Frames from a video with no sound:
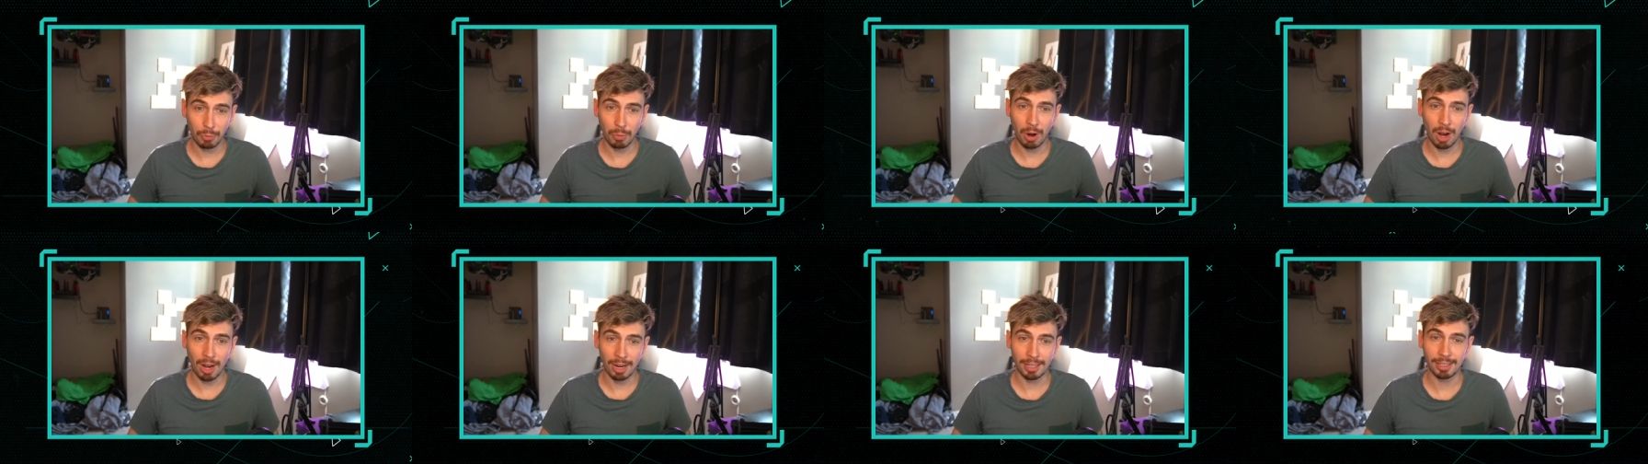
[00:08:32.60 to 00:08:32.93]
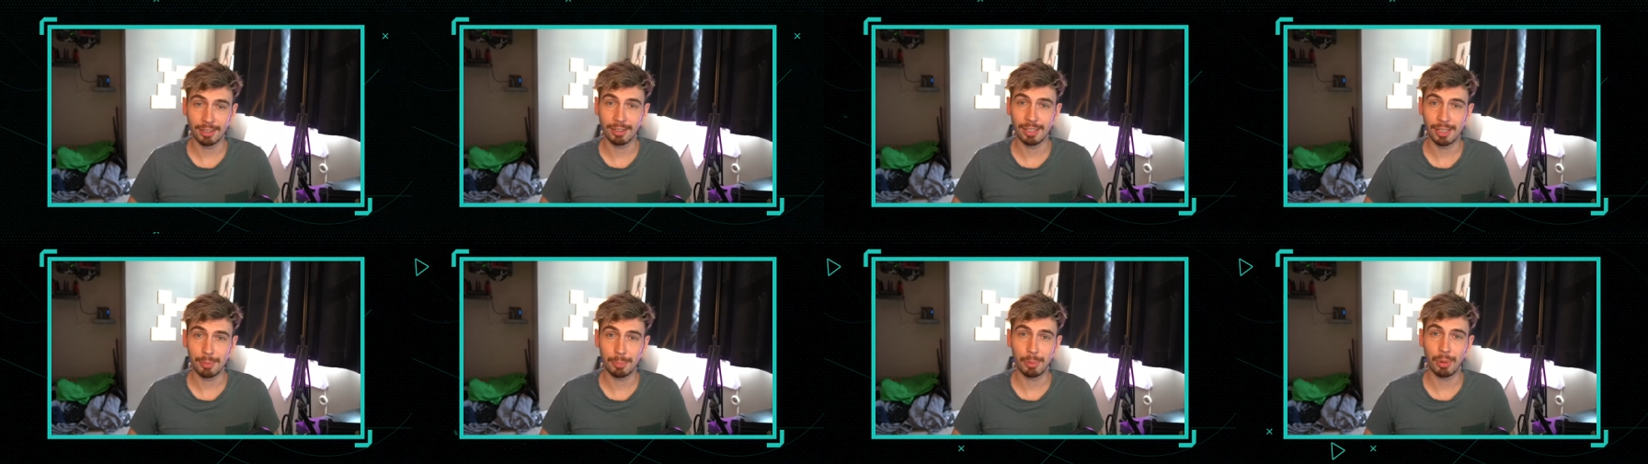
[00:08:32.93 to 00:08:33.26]

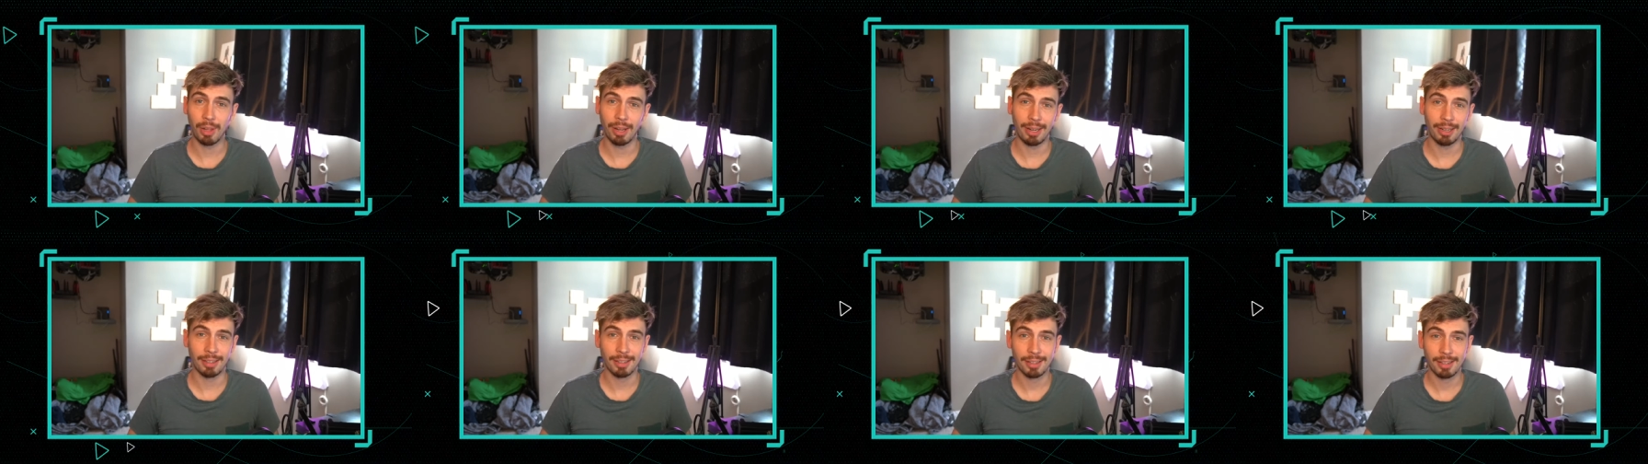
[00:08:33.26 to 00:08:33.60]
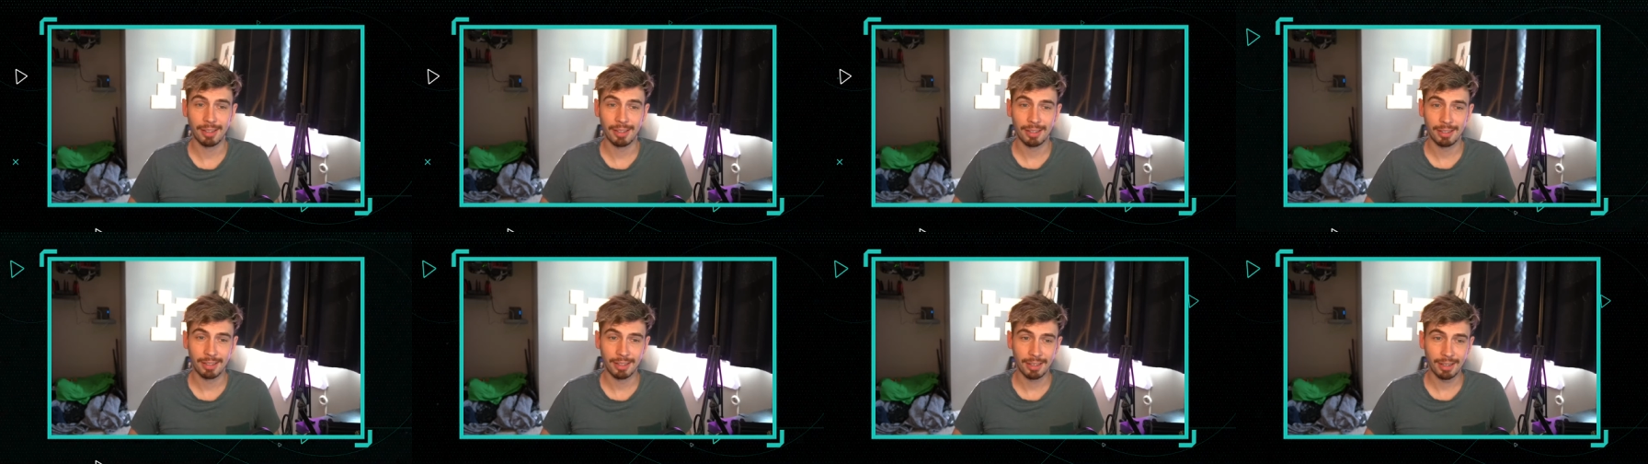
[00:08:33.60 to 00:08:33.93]
Rocket League play.
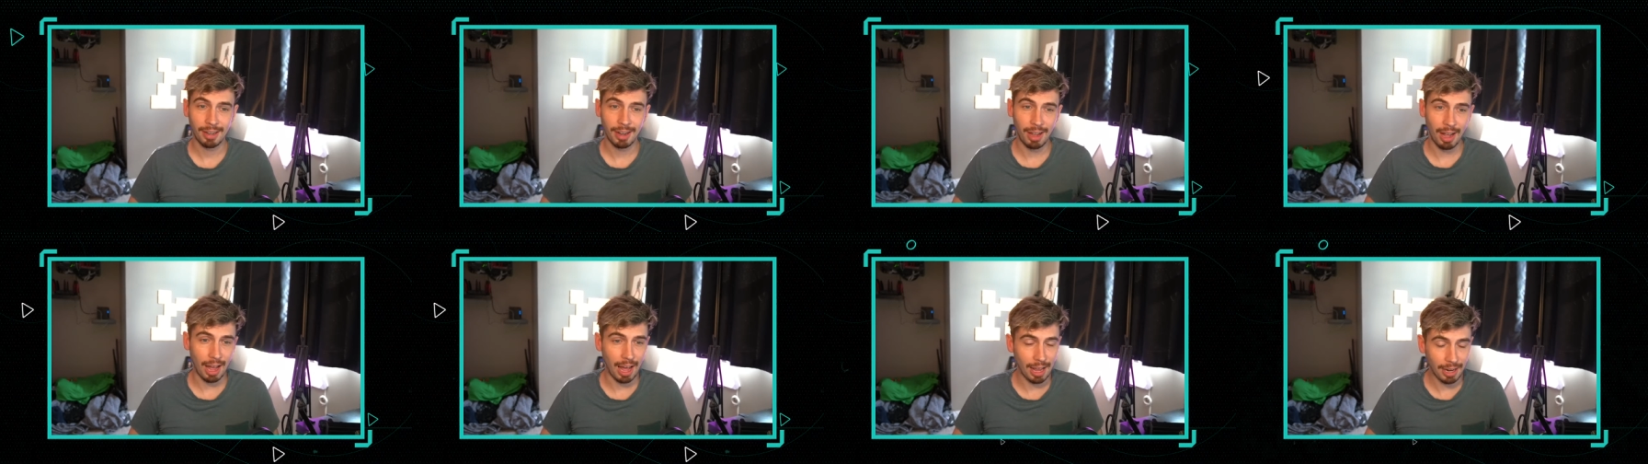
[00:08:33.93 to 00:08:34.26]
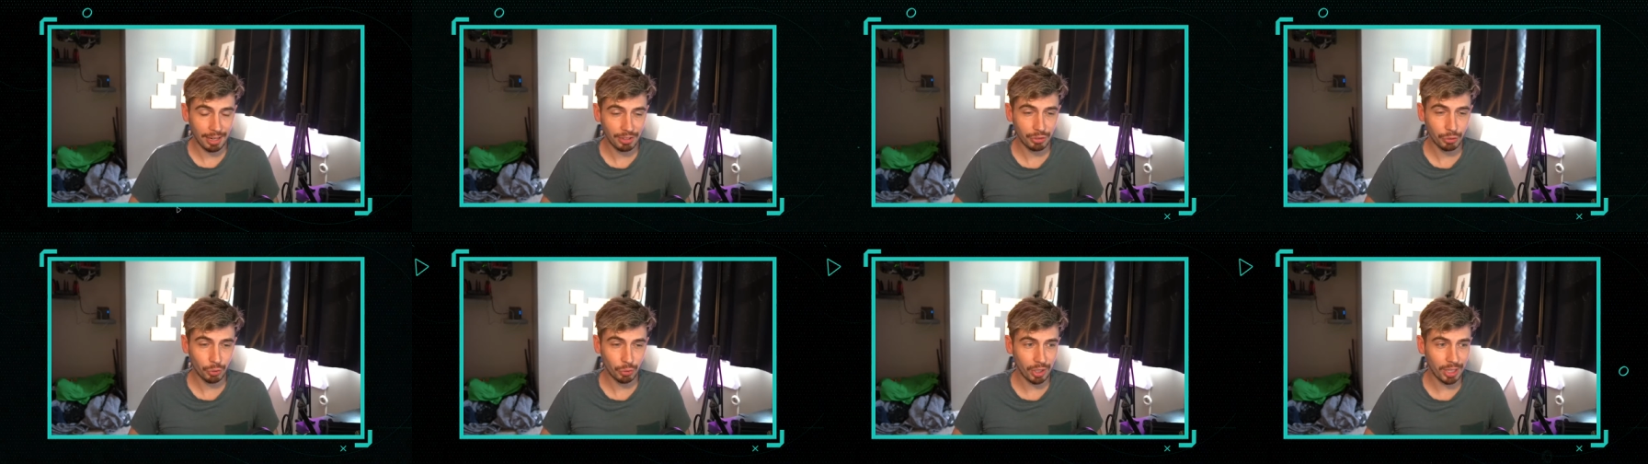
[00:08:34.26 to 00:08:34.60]

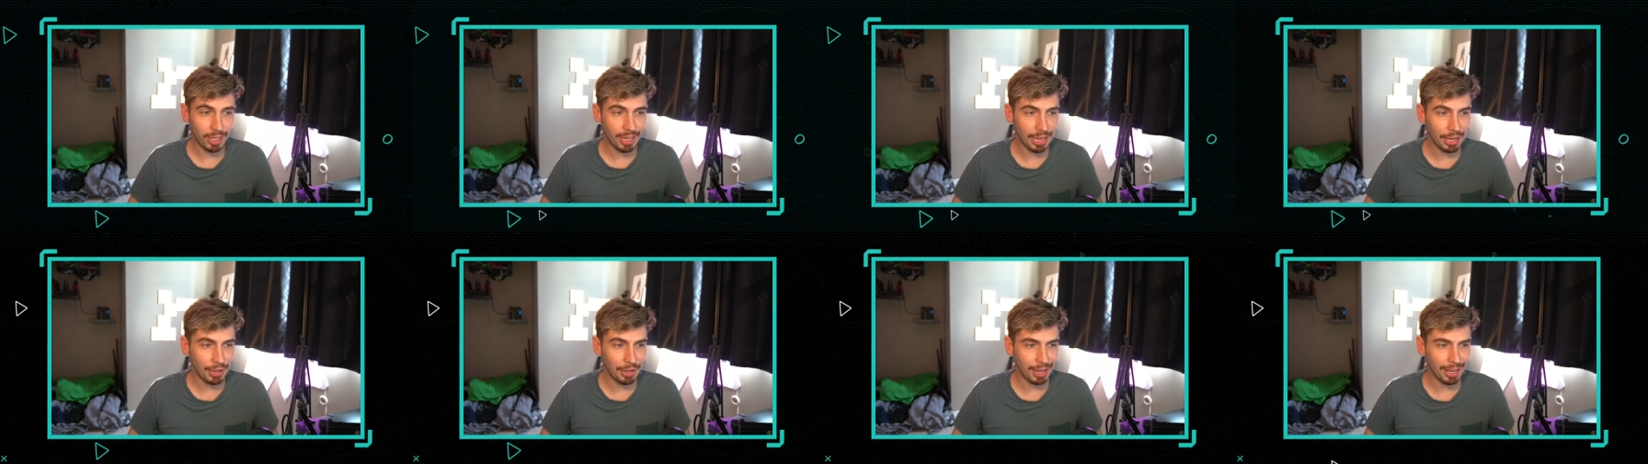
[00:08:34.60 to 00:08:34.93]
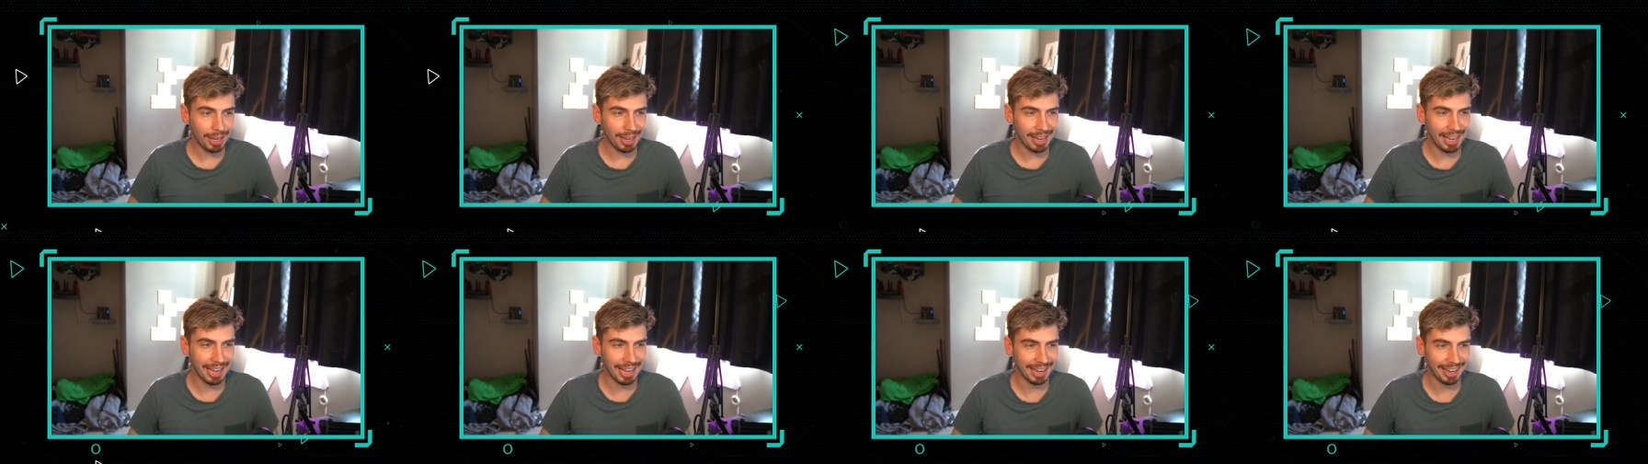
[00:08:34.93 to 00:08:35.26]
Honestly,
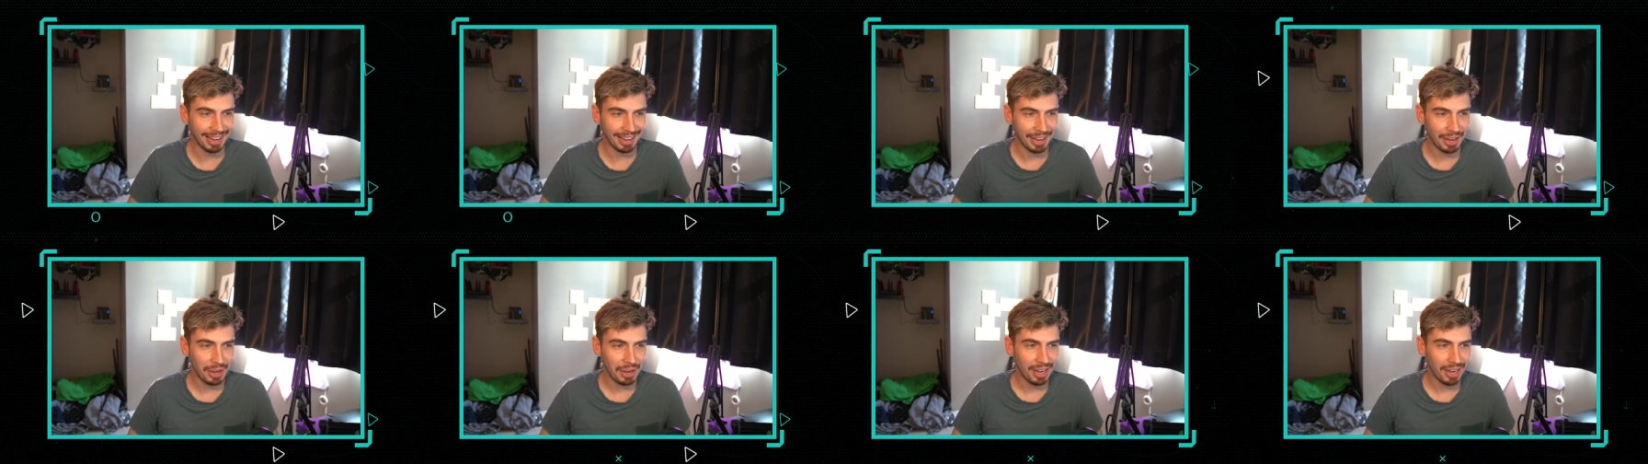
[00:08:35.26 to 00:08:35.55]
it